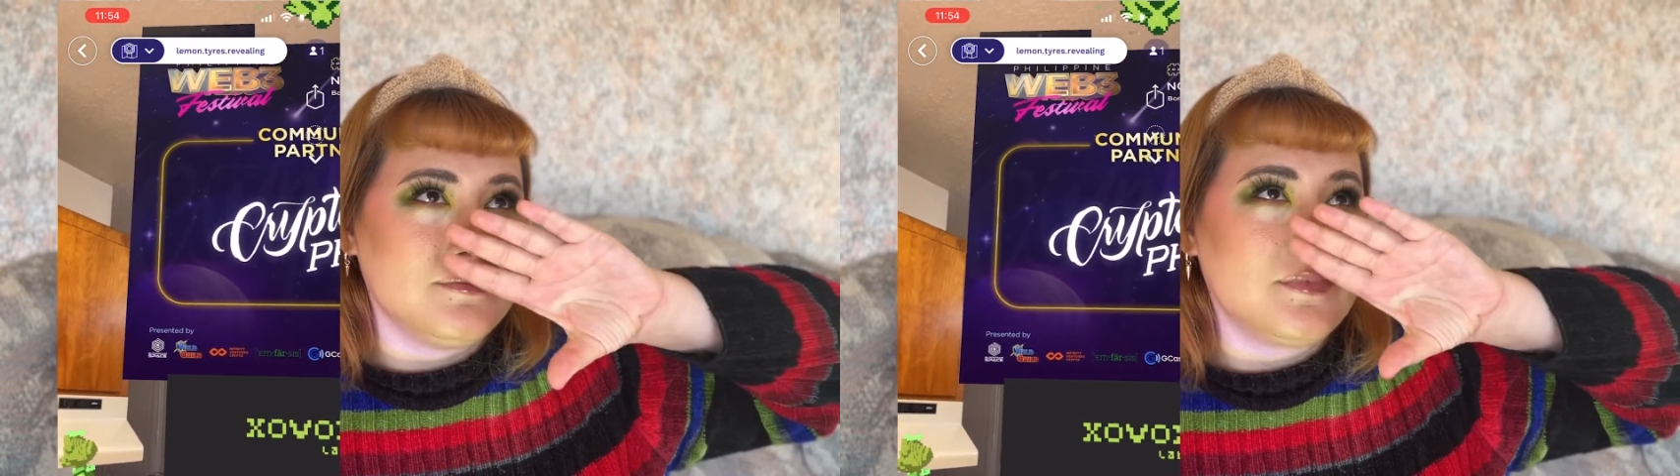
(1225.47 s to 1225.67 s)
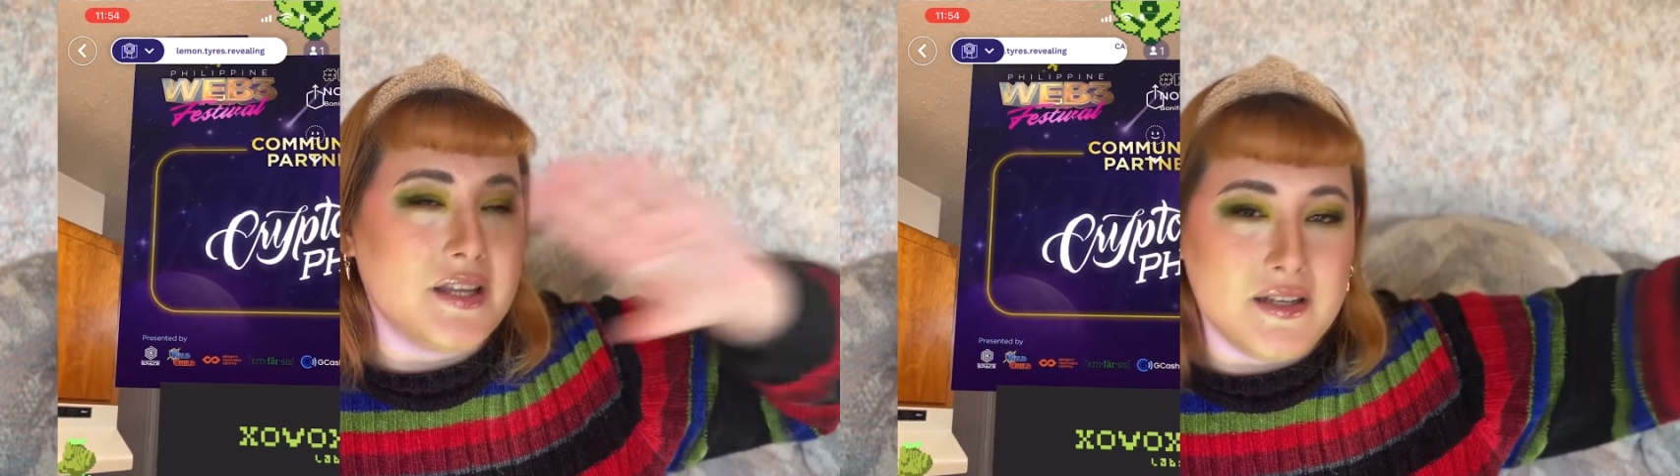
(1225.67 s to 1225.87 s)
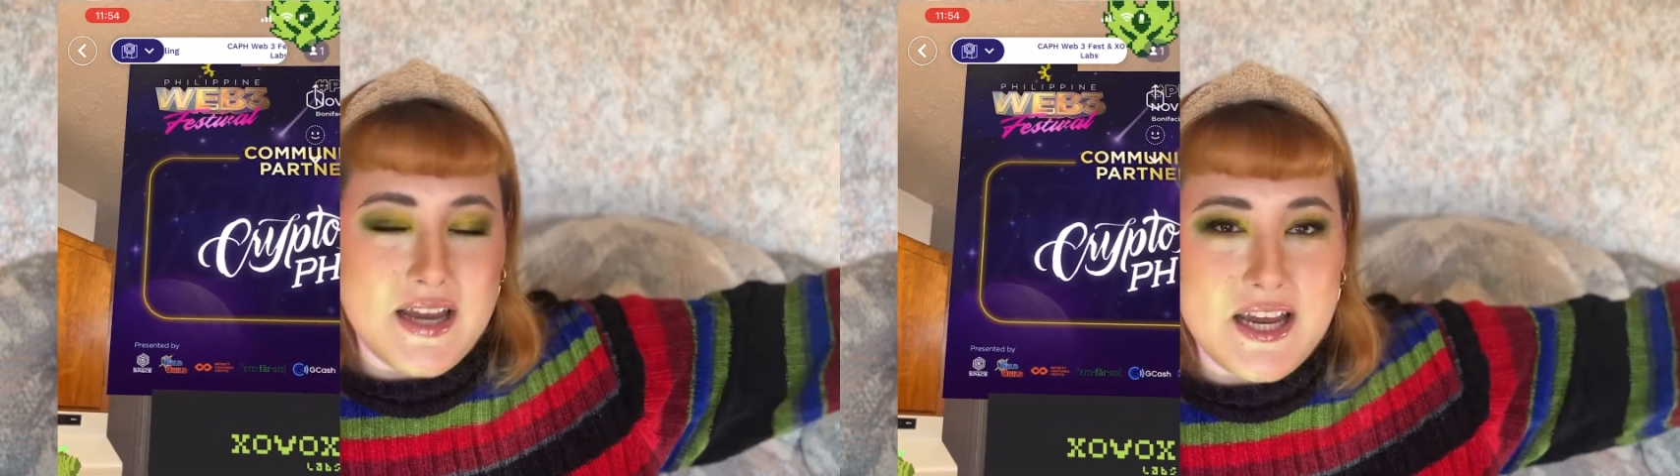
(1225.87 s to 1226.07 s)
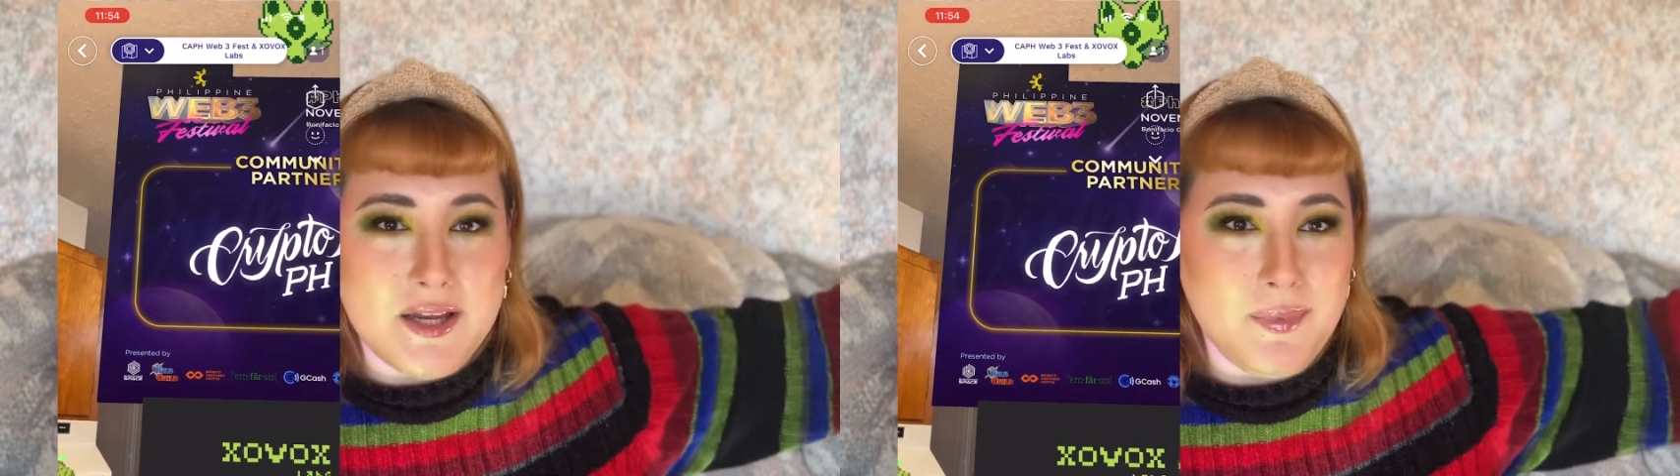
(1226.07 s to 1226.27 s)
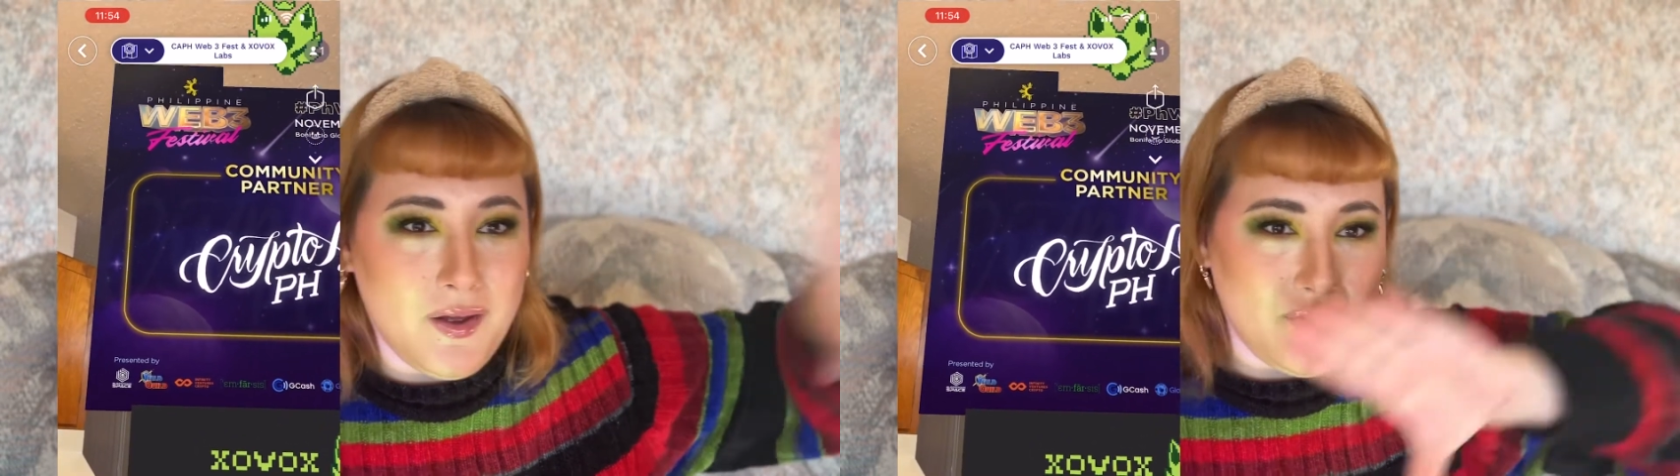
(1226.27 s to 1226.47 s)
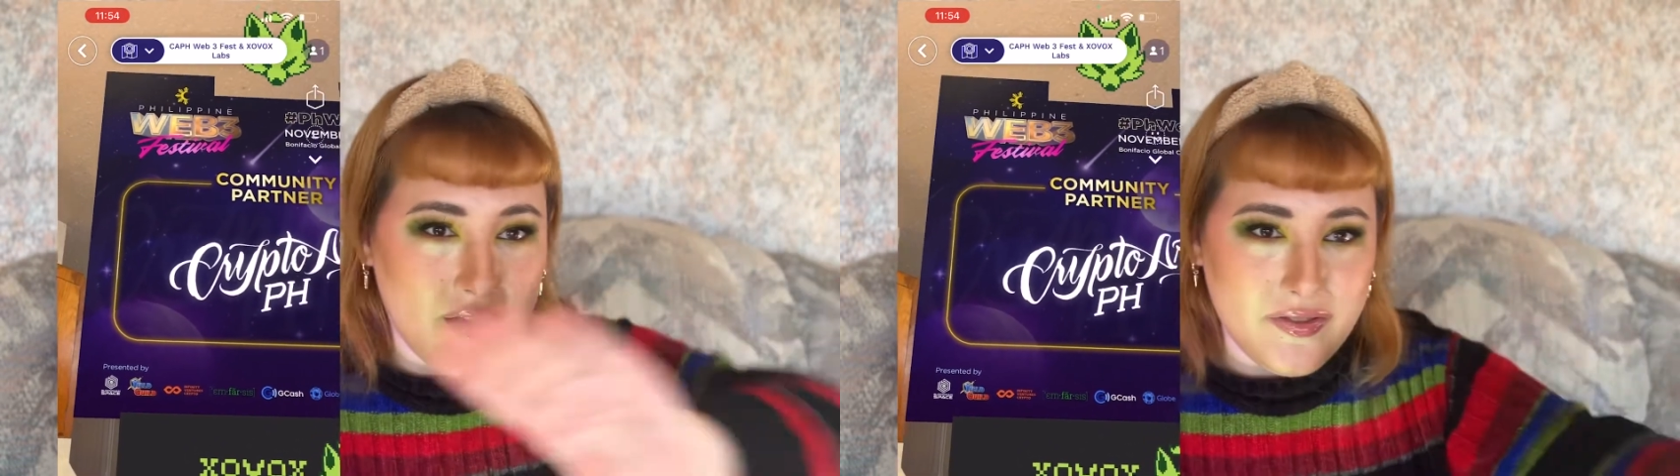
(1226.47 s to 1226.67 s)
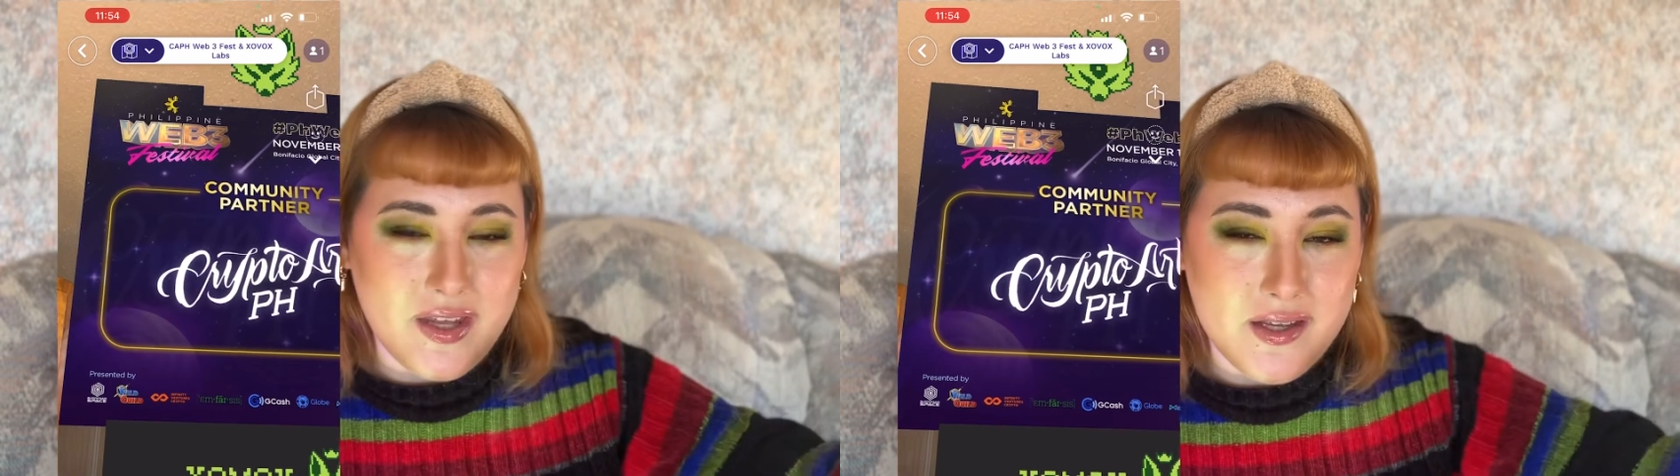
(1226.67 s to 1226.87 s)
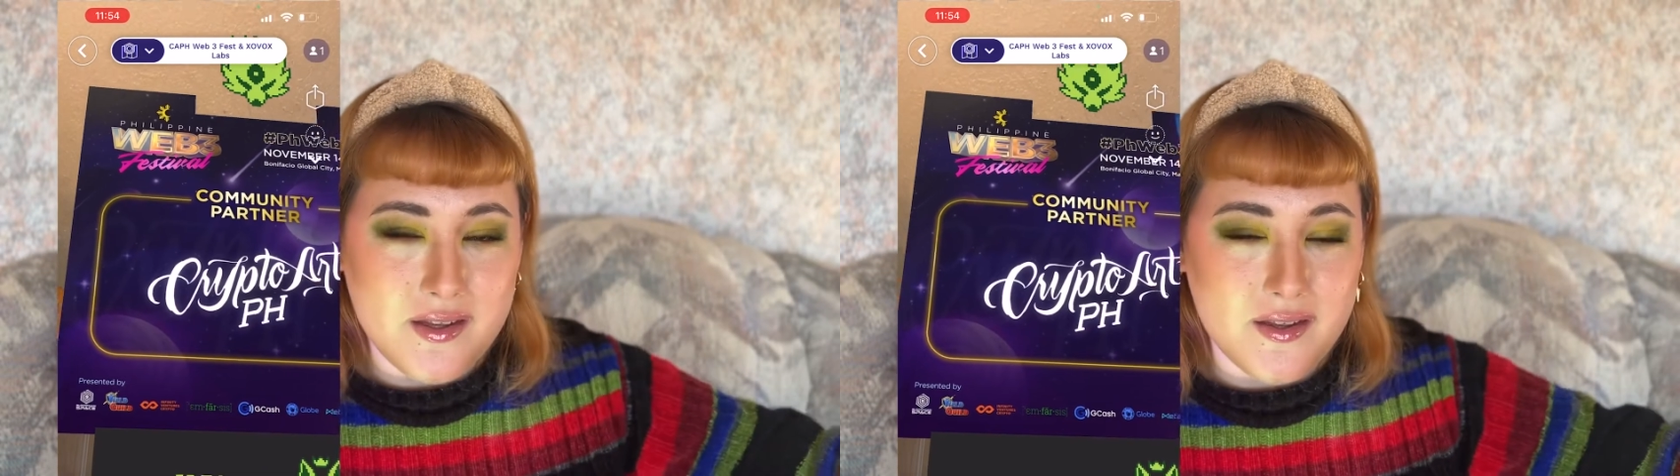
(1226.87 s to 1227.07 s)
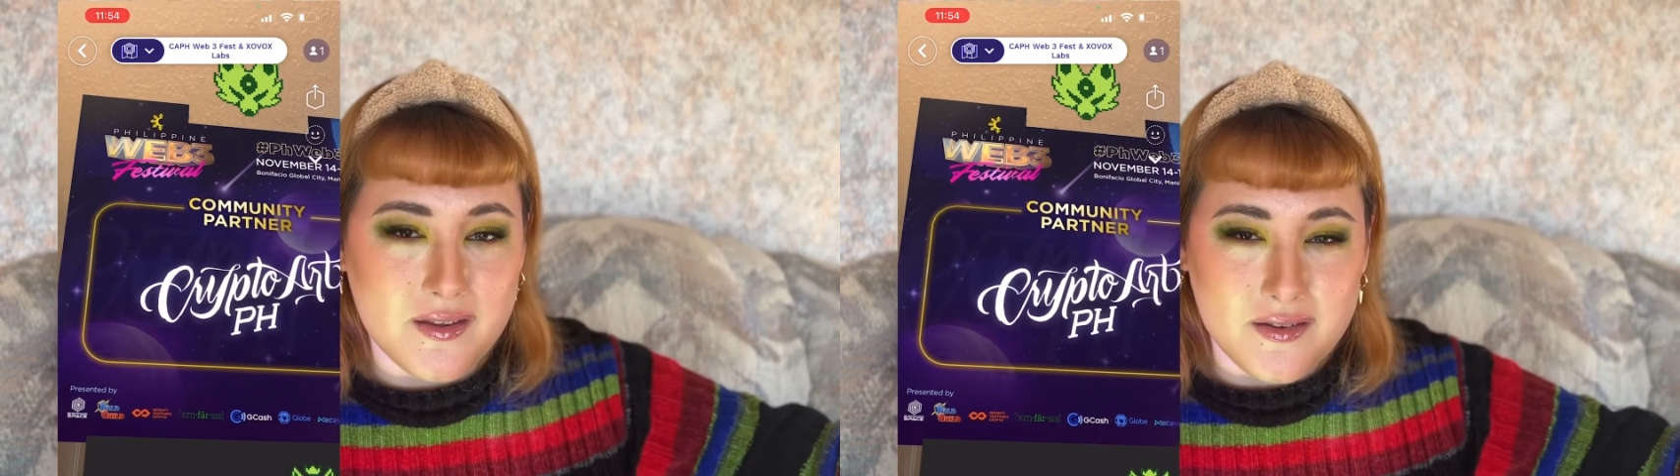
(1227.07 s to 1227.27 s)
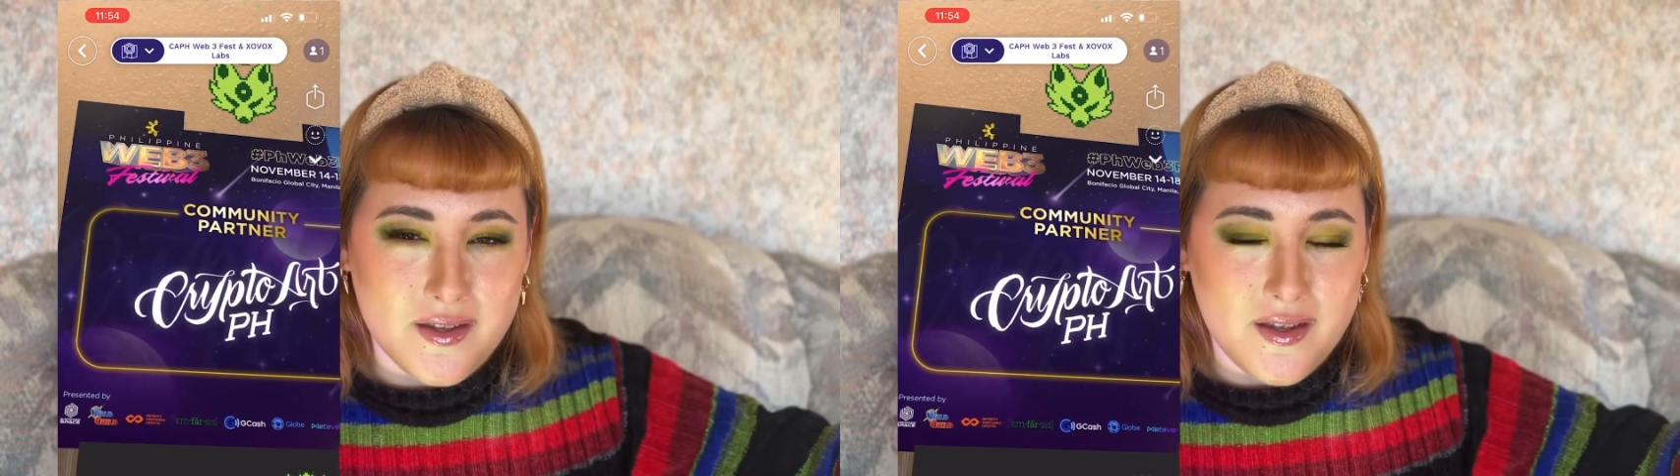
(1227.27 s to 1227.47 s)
the name of a thing.